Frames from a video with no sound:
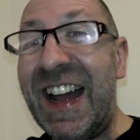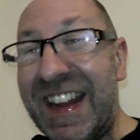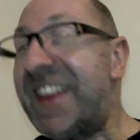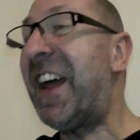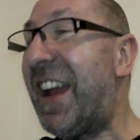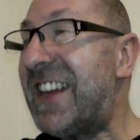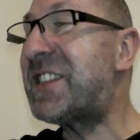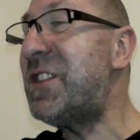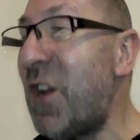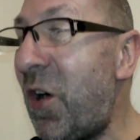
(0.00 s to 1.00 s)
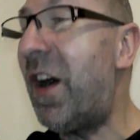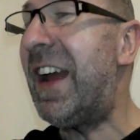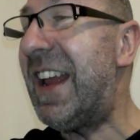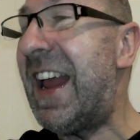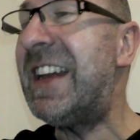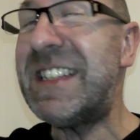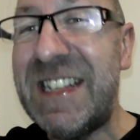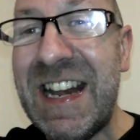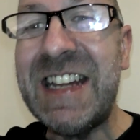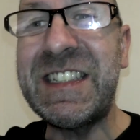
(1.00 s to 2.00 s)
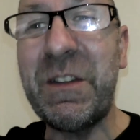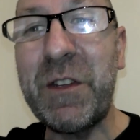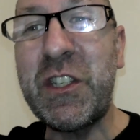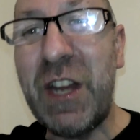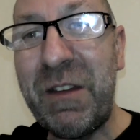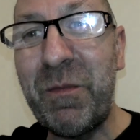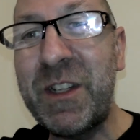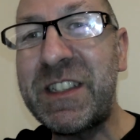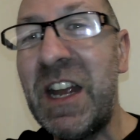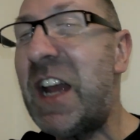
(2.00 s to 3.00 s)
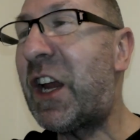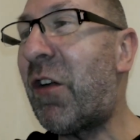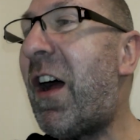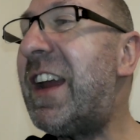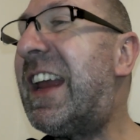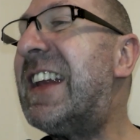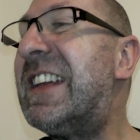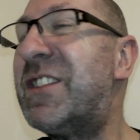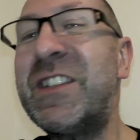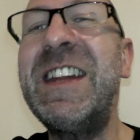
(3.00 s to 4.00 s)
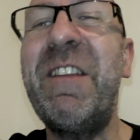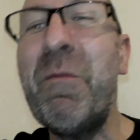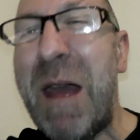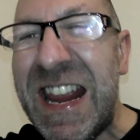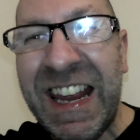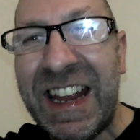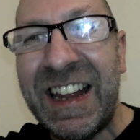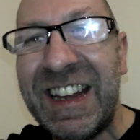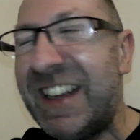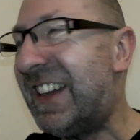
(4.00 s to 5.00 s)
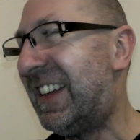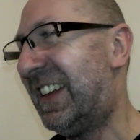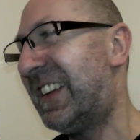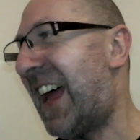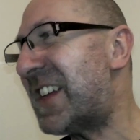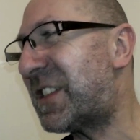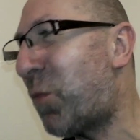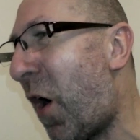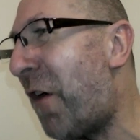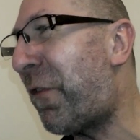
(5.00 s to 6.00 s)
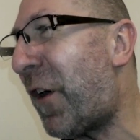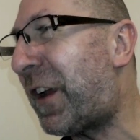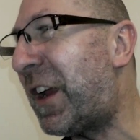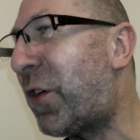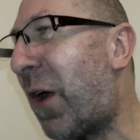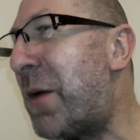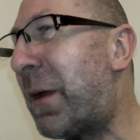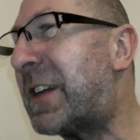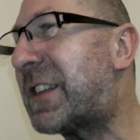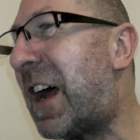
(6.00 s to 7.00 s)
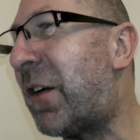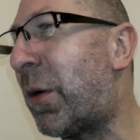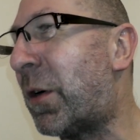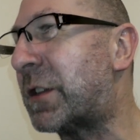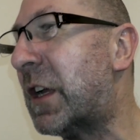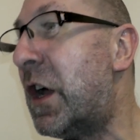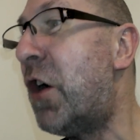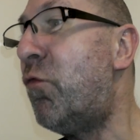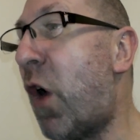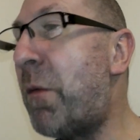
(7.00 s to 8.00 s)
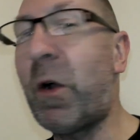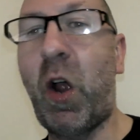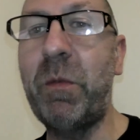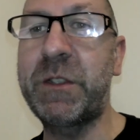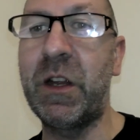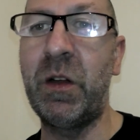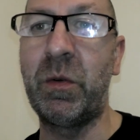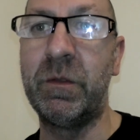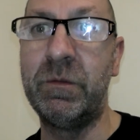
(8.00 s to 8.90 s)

that he's not, in his list of achievements, Karate Kid doesn't even make it. That's what a fucking great big star he was. Robocop 2.